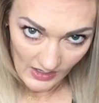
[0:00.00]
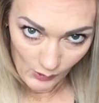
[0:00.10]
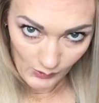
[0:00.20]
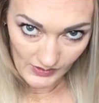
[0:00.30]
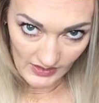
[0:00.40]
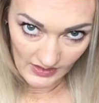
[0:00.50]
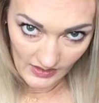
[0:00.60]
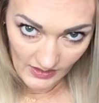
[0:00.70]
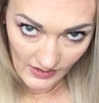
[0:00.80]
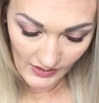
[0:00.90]

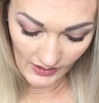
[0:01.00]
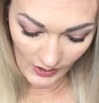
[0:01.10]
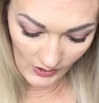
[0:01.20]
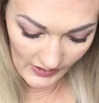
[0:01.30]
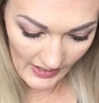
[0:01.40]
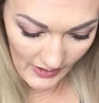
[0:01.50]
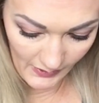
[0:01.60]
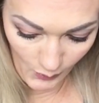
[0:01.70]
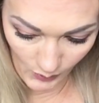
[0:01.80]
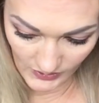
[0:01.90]
holding the curling
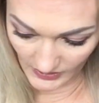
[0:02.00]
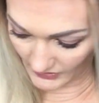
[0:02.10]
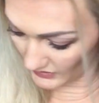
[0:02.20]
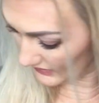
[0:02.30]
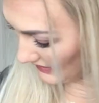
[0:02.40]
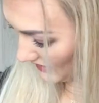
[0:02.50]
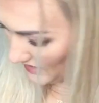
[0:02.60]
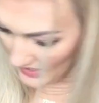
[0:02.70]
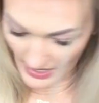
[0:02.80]
iron horizontally.